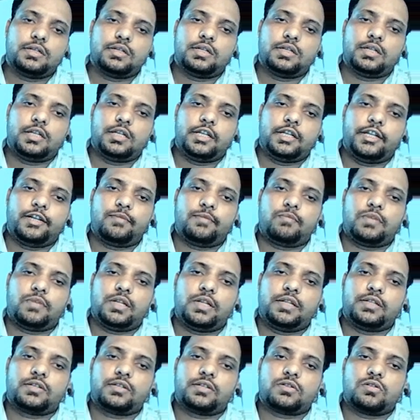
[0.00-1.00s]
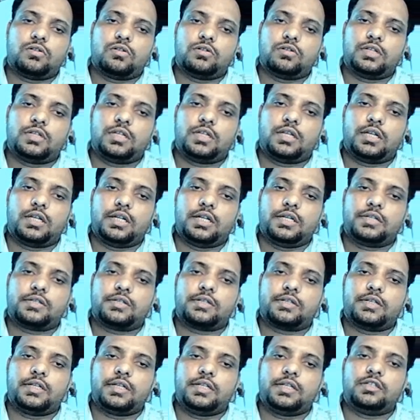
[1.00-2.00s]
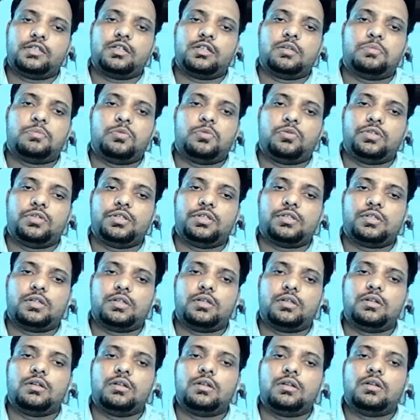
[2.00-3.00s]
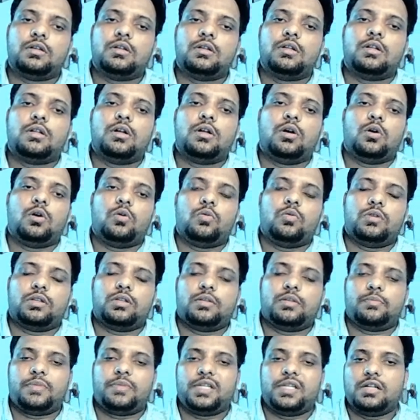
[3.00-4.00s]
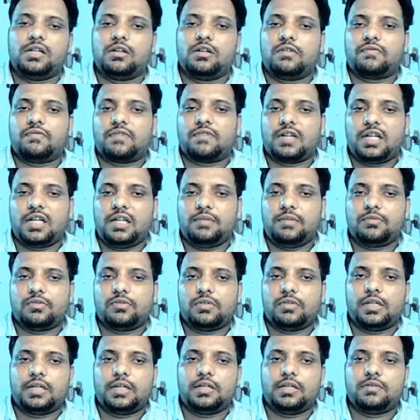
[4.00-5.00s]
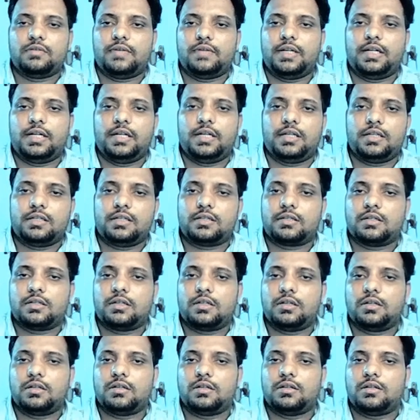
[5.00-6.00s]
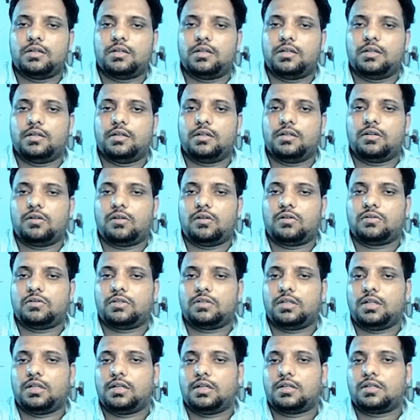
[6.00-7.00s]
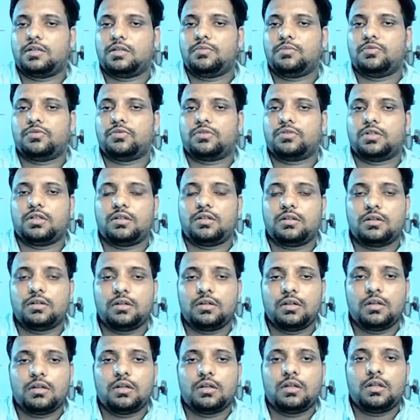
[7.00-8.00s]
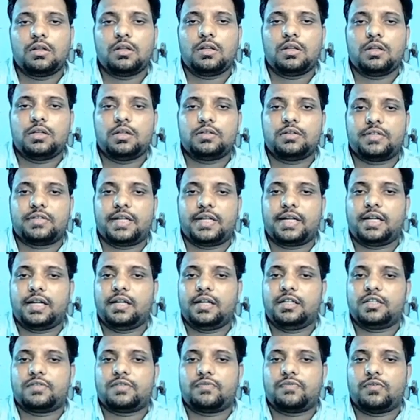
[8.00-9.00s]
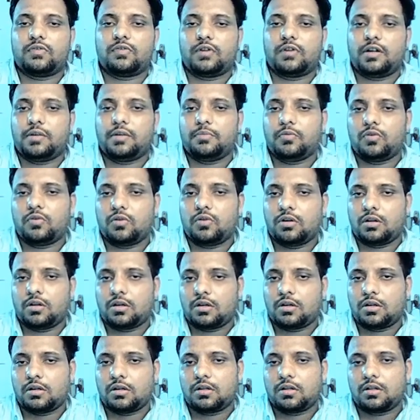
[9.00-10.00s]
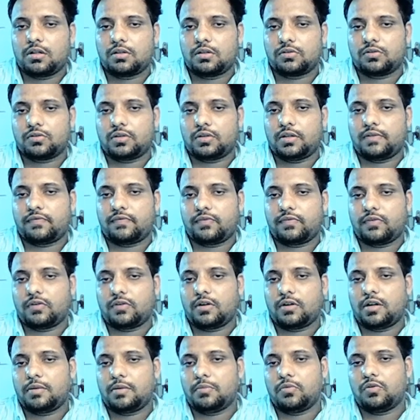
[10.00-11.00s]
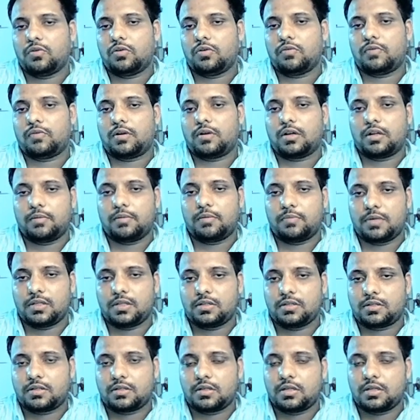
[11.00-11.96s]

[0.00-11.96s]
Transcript: airplane is crossing its initial position over the period of time, so that is why it is an oscillatory motion. Second is phugoid mode. So in phugoid mode what happens,